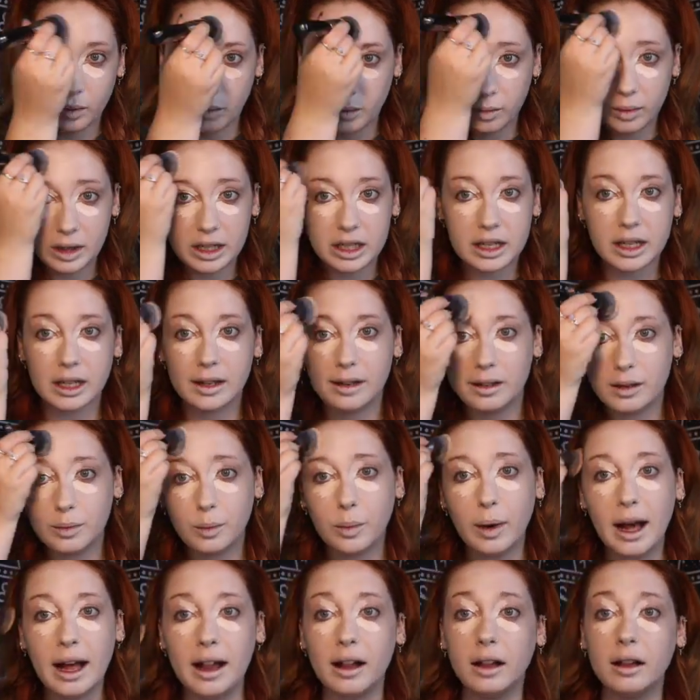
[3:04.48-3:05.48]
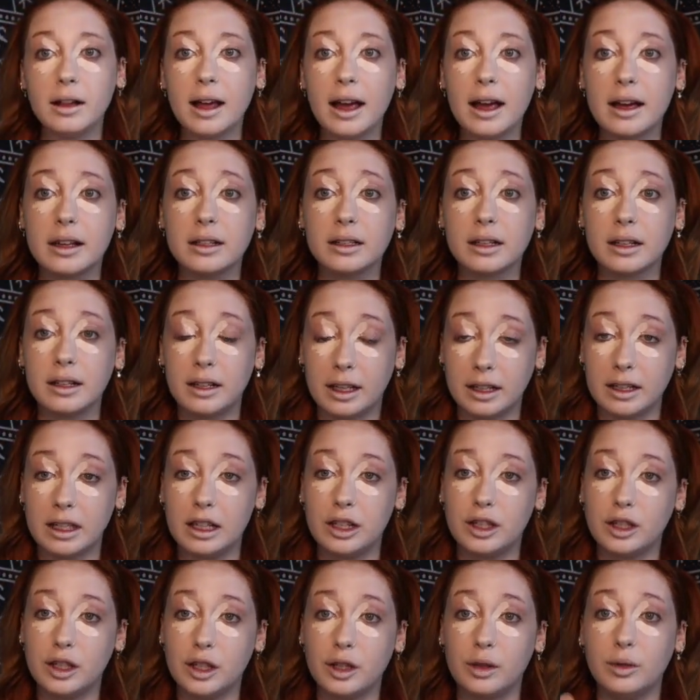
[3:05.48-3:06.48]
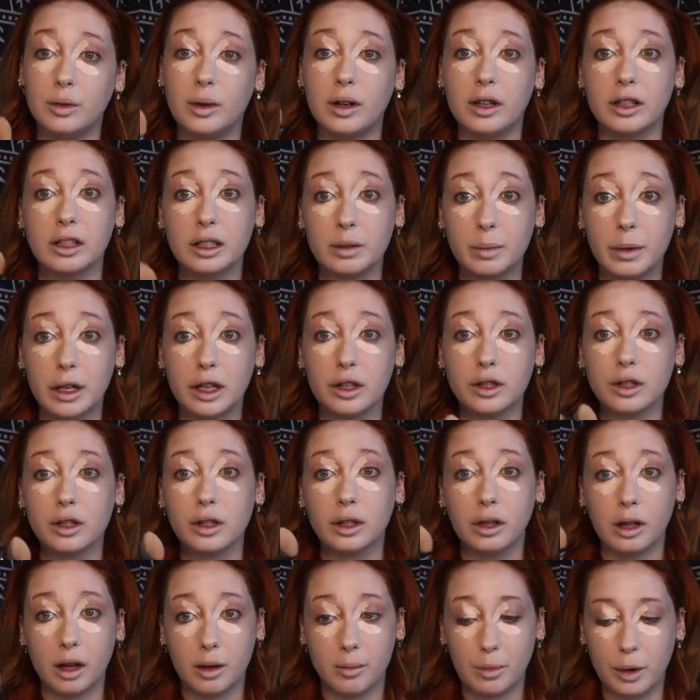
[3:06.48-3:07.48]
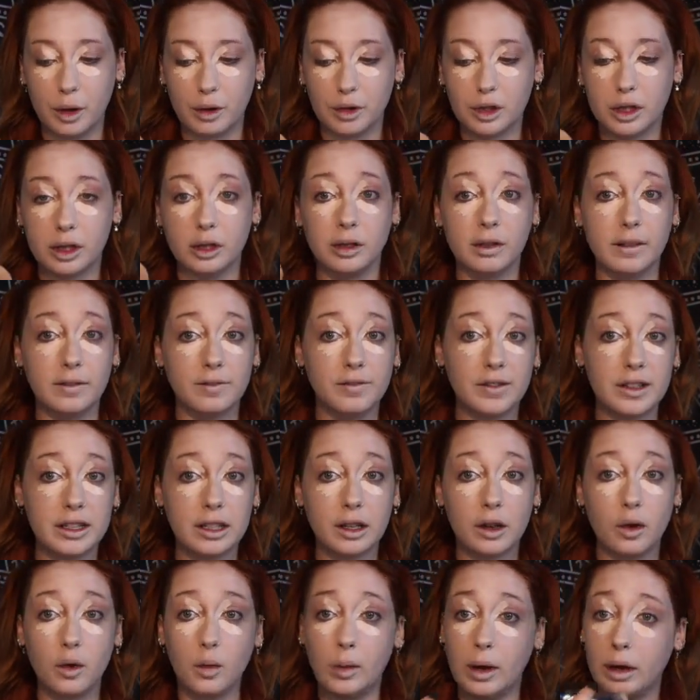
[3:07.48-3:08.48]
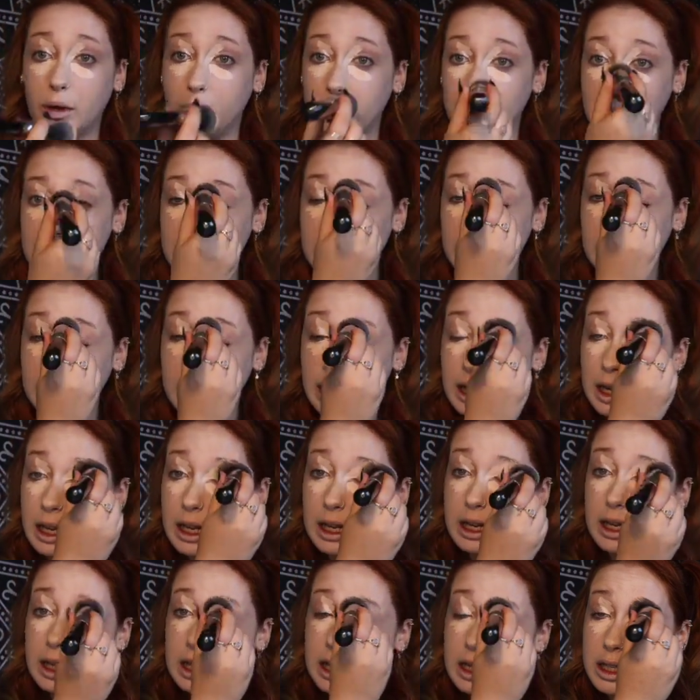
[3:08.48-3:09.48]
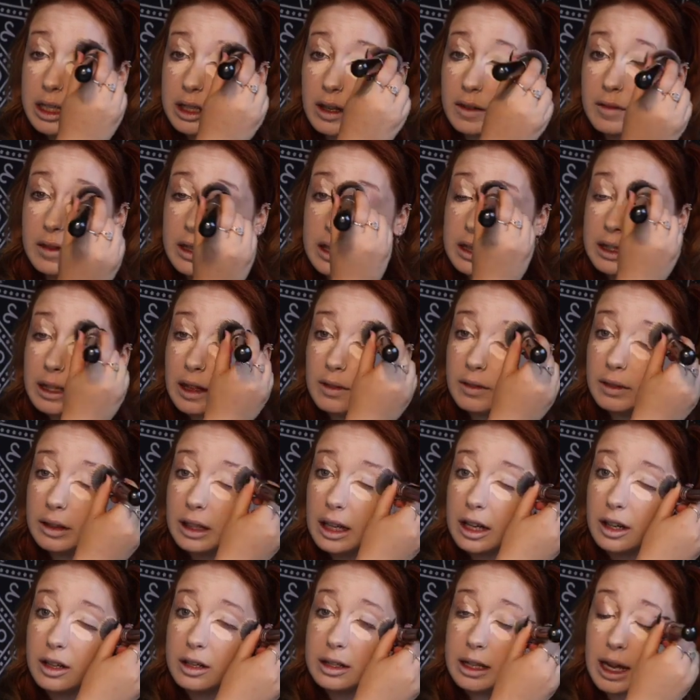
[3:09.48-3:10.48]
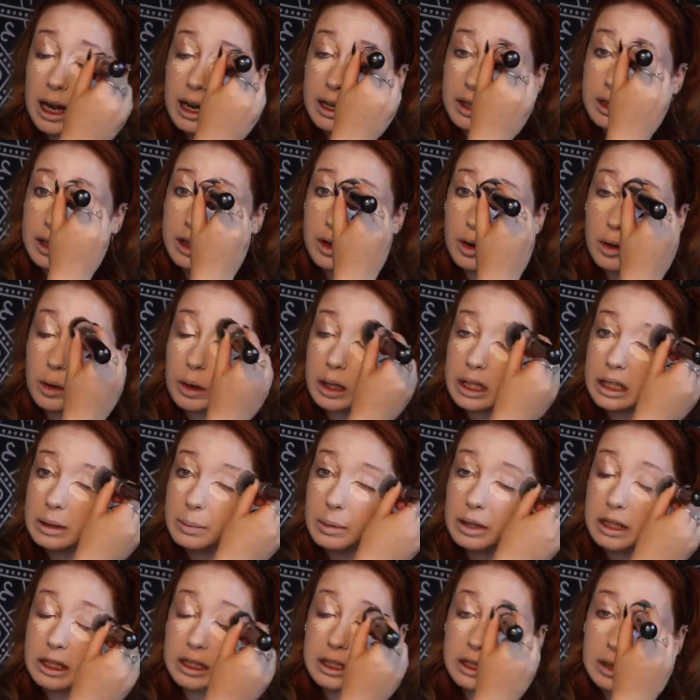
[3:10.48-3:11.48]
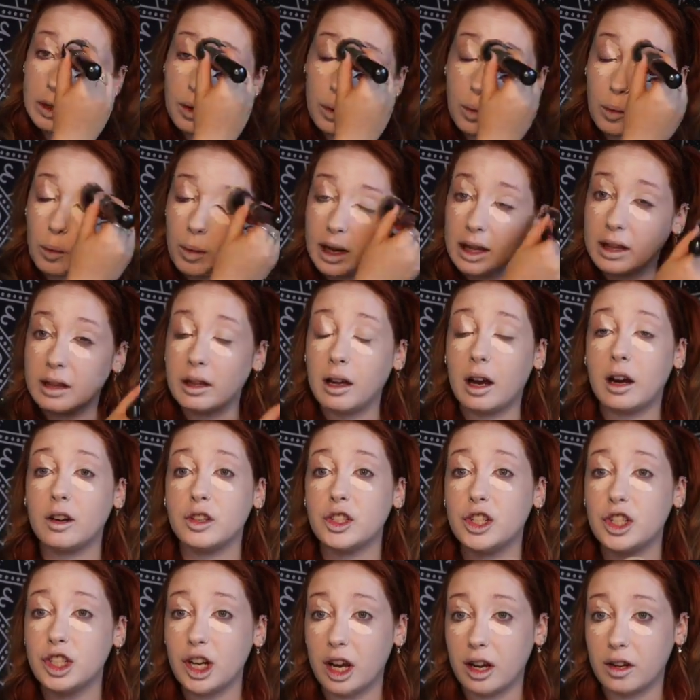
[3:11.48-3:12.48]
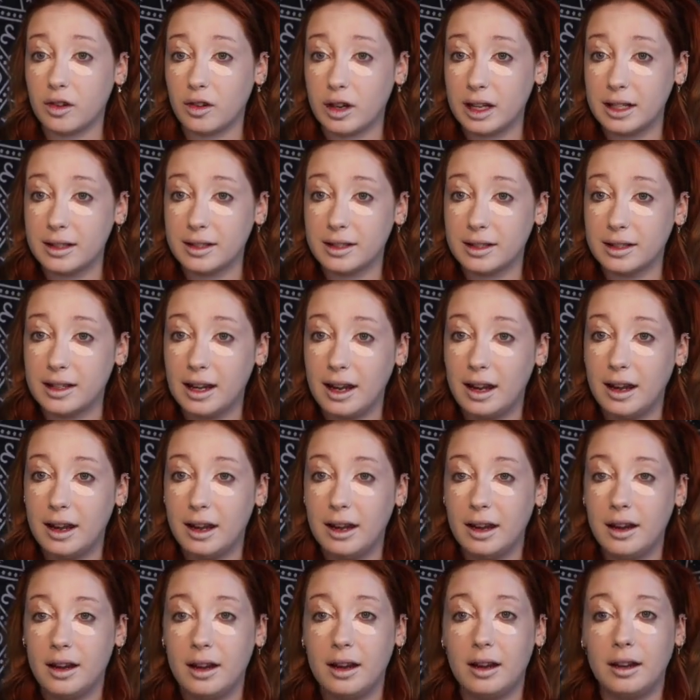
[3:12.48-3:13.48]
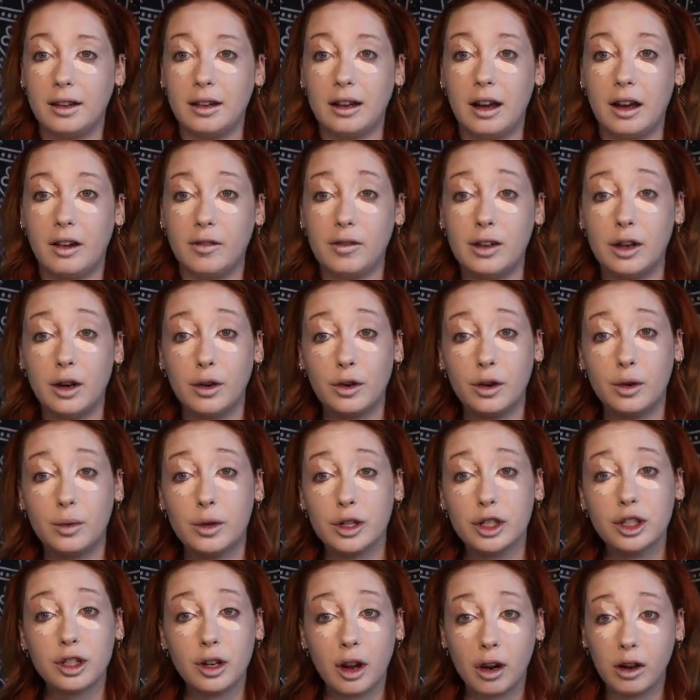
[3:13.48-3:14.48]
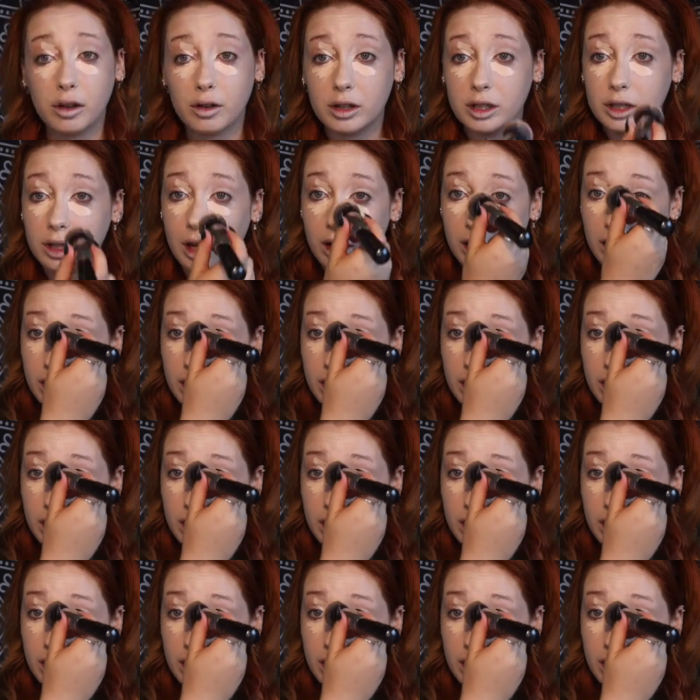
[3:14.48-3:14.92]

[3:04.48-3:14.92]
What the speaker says: which, as well as connecting to our spiritual, emotional, and physical well-being, each of these 7 layers actually corresponds with our chakras. Now, if you don't know what chakras